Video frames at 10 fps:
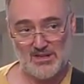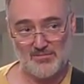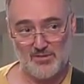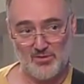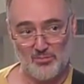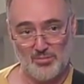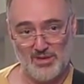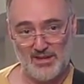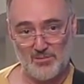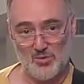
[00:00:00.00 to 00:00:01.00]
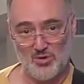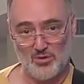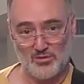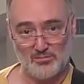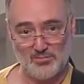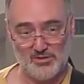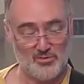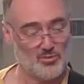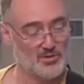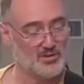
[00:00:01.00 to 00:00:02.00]
if you don't play them all when
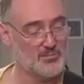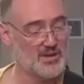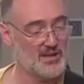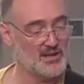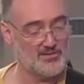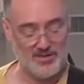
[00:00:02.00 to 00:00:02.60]
you're holding the pedal.